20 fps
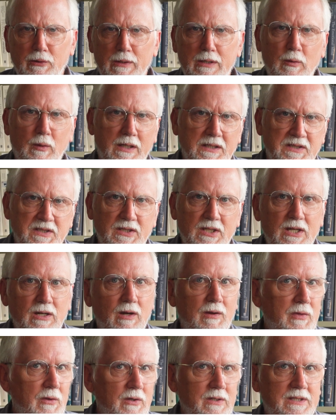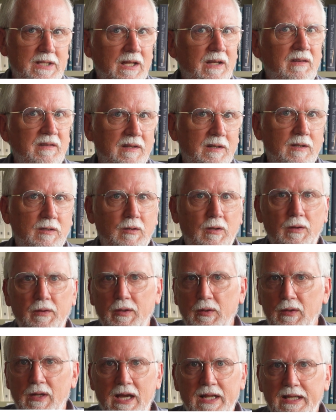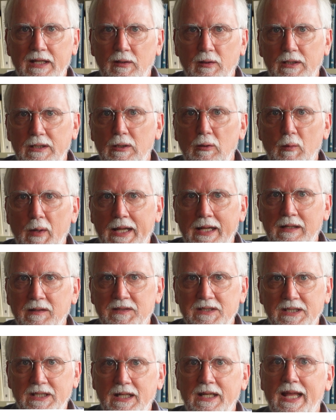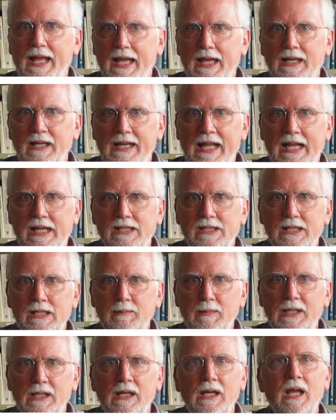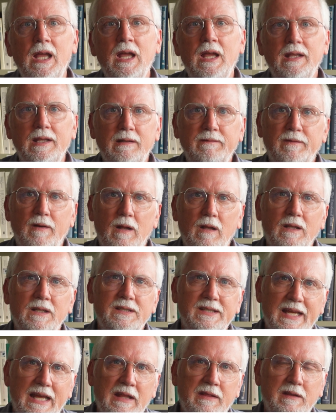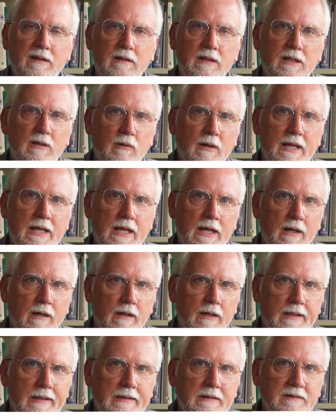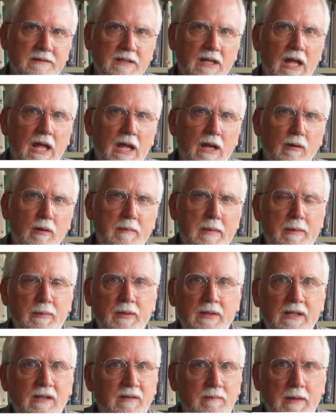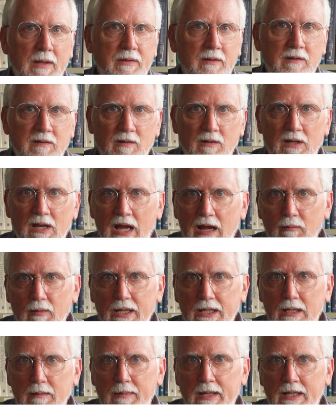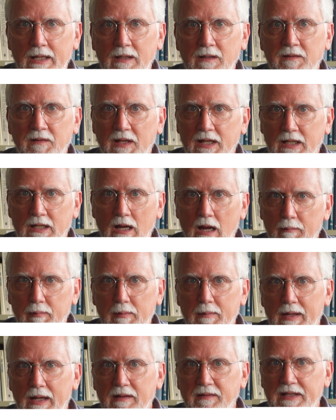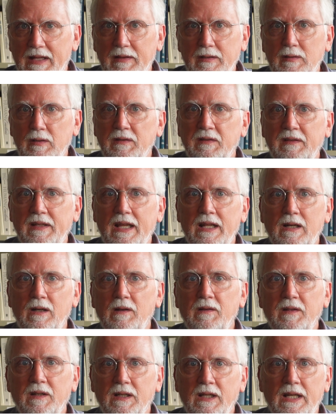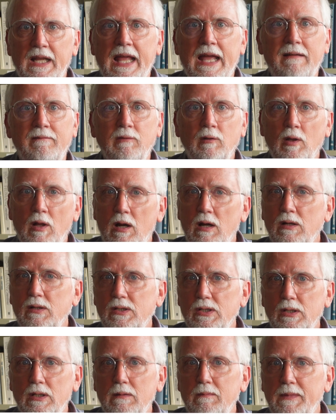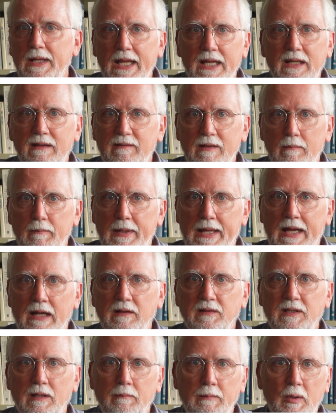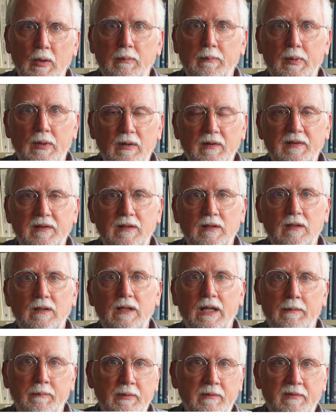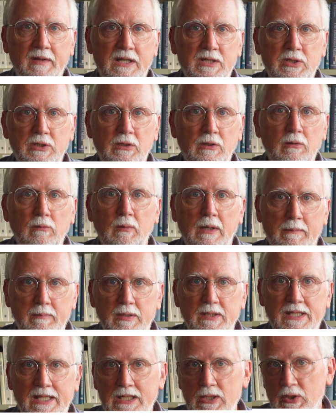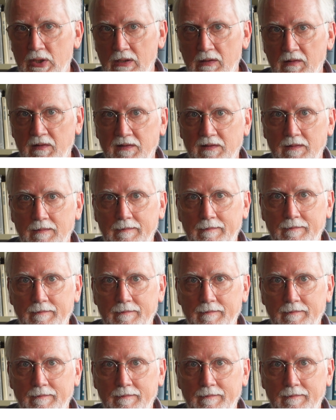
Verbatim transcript: your request, here are 13 cynical, though not illegal, ways to get ahead in academia that fall into ethically gray areas. Remember, these methods are not recommended as they compromise ethical standards and can have long-term negative impacts on both personal and professional reputations.